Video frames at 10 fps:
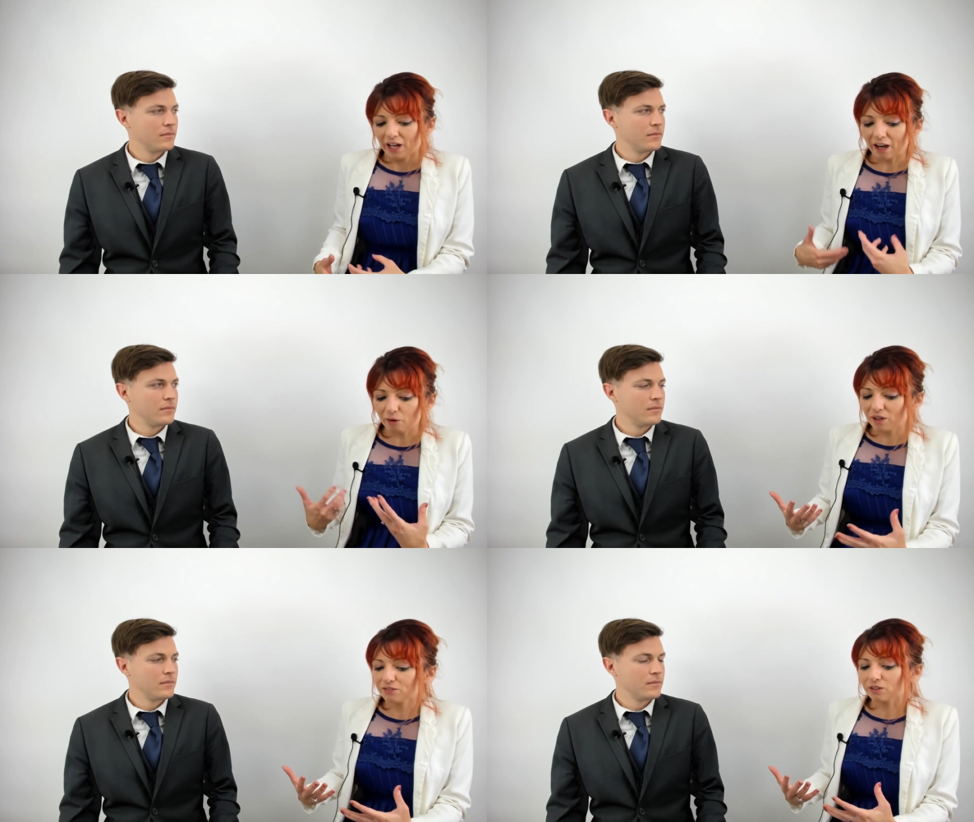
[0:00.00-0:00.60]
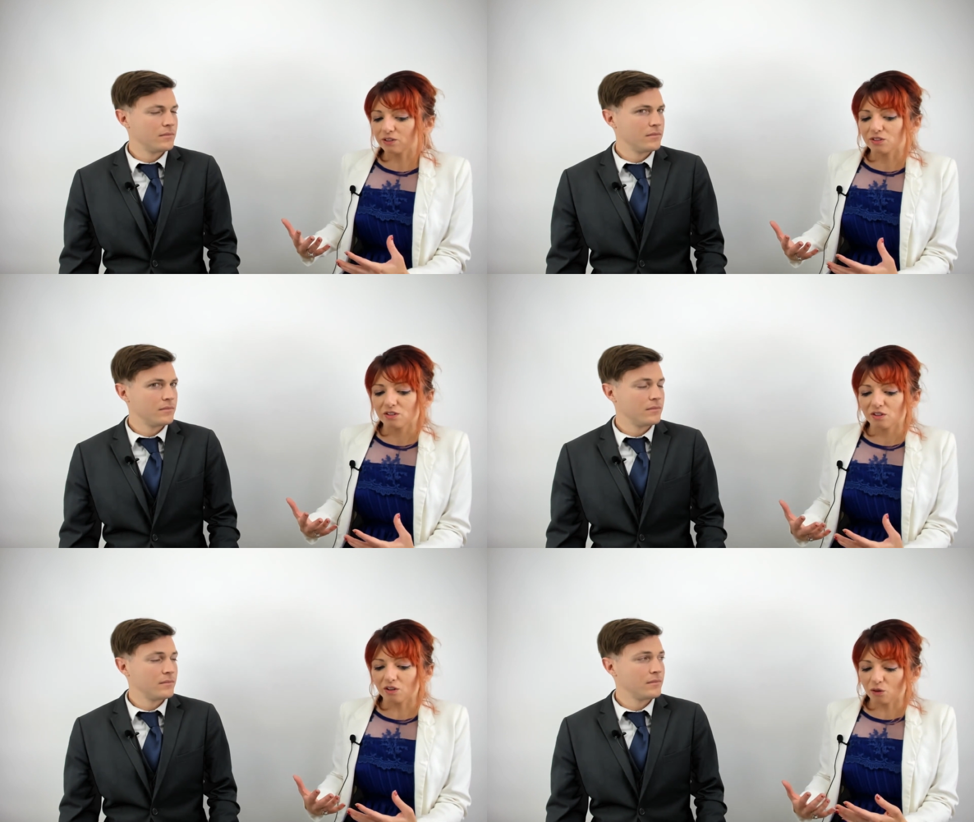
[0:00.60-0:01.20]
Speaker 1: However,
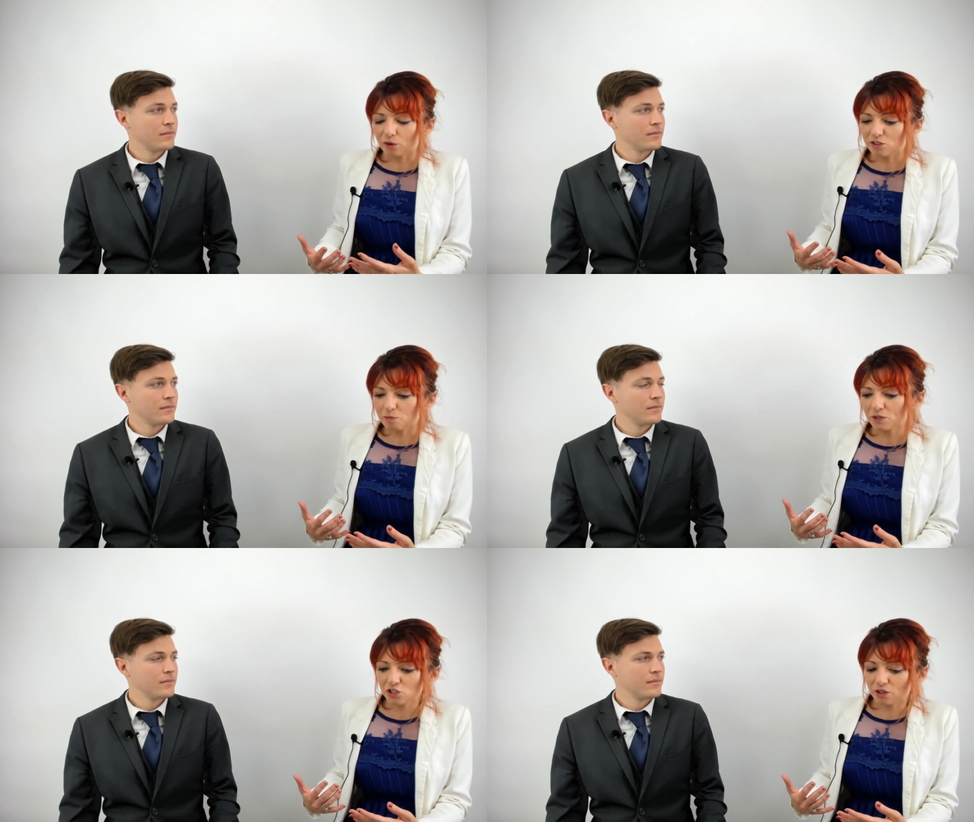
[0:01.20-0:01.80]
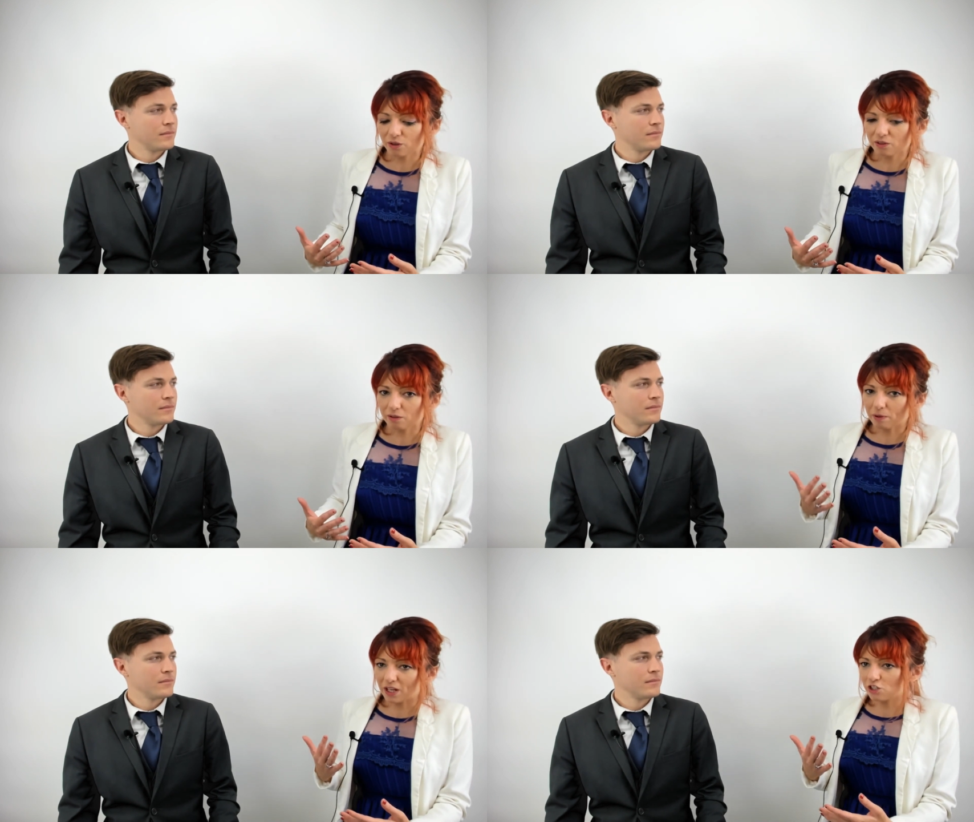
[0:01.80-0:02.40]
it's been shown that
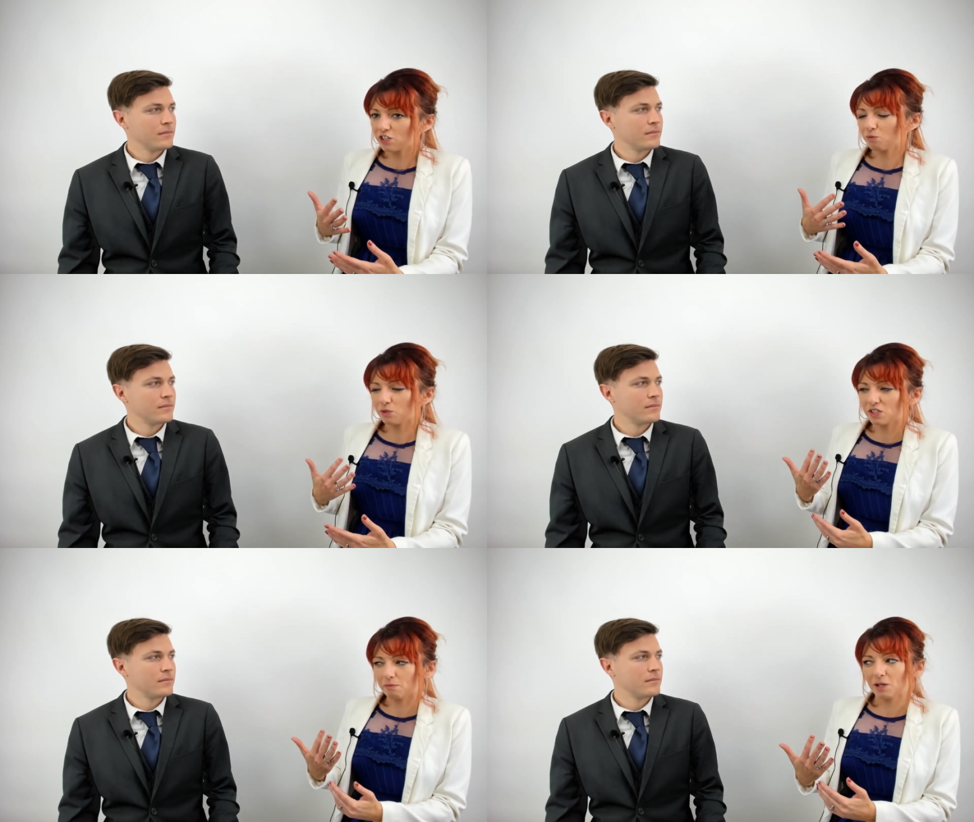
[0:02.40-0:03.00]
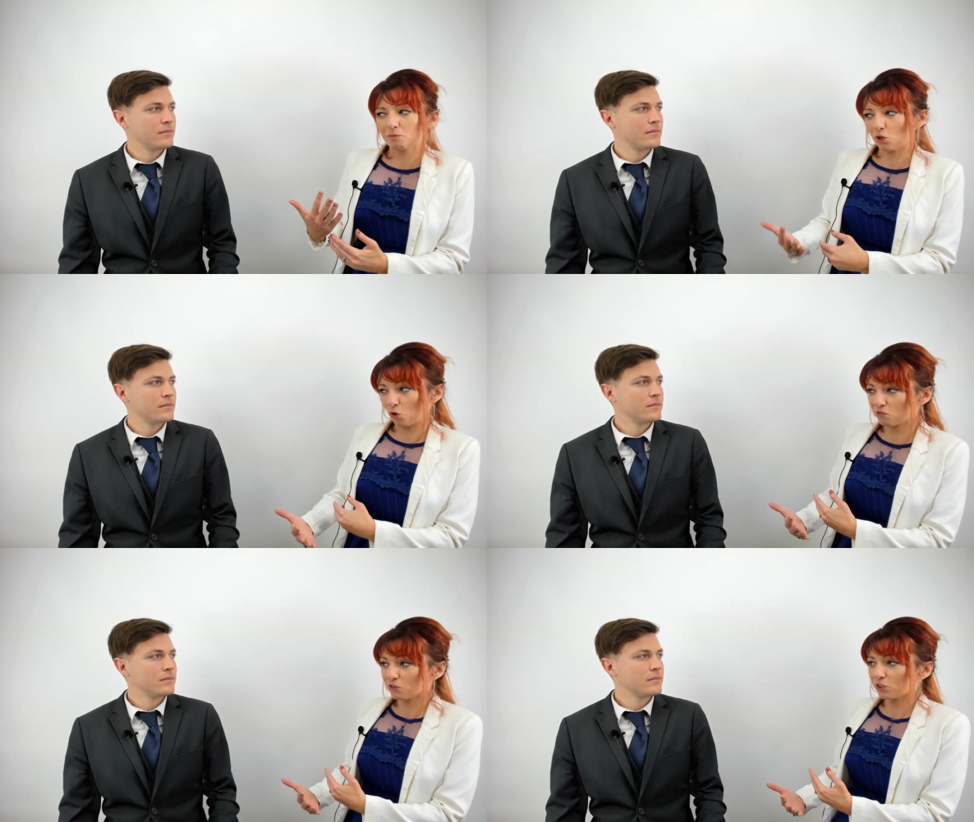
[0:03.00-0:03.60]
patients will sometimes
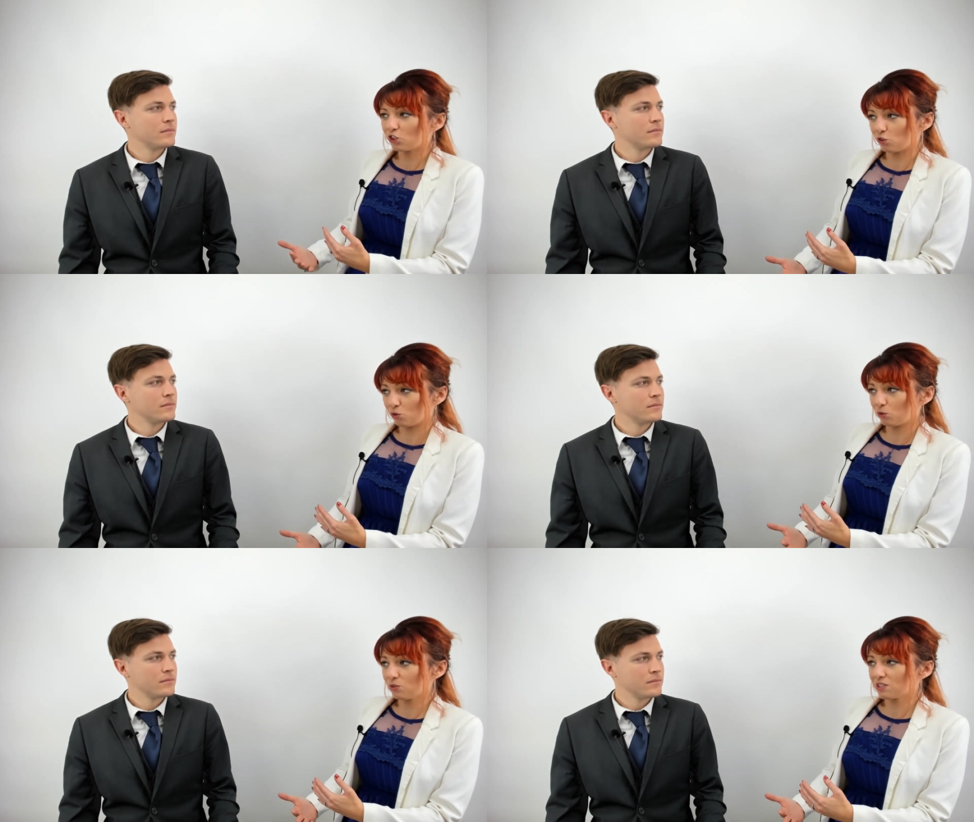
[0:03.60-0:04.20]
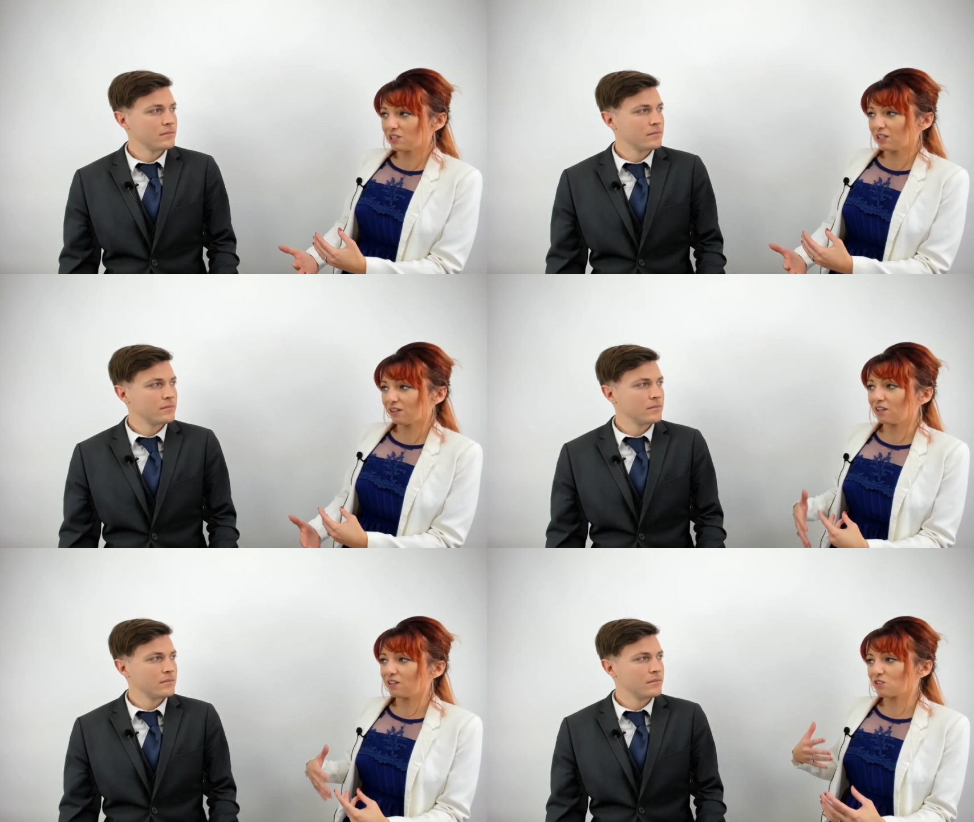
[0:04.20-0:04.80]
overuse
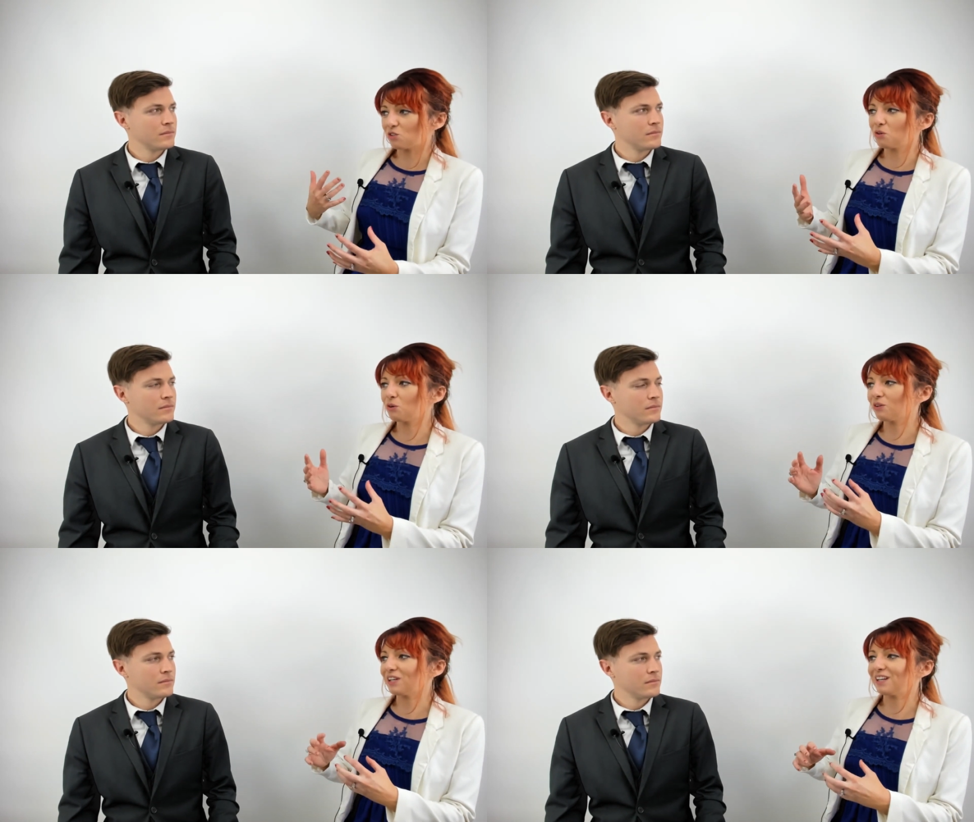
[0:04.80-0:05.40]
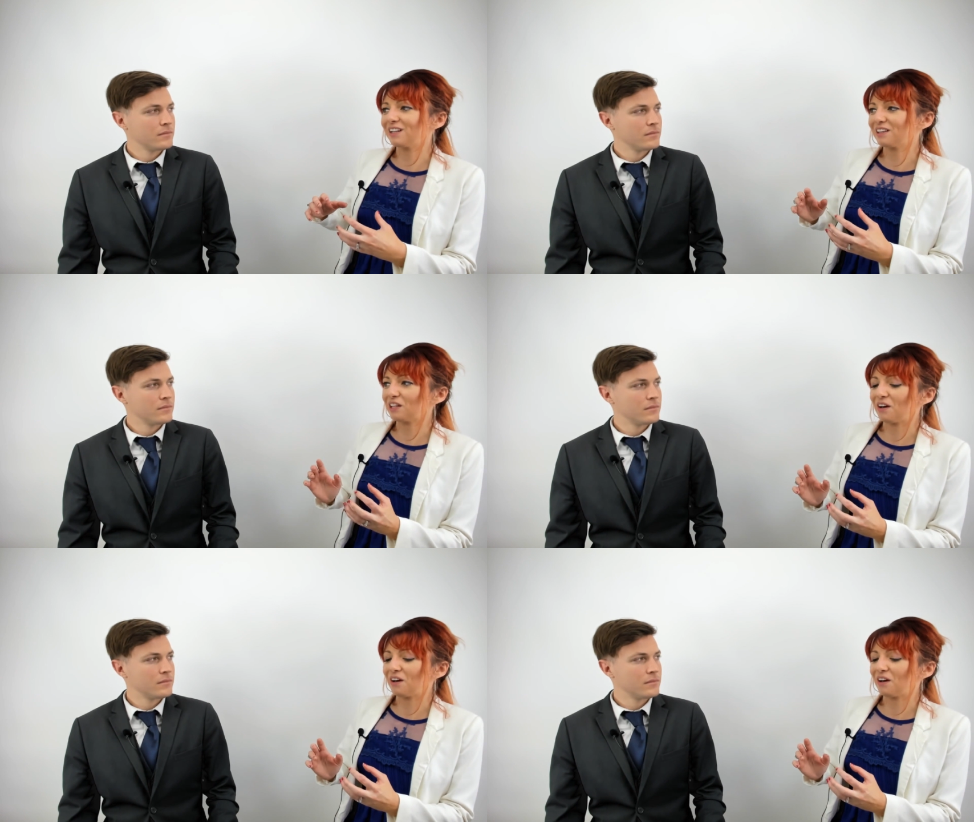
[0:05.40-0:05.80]
these newfound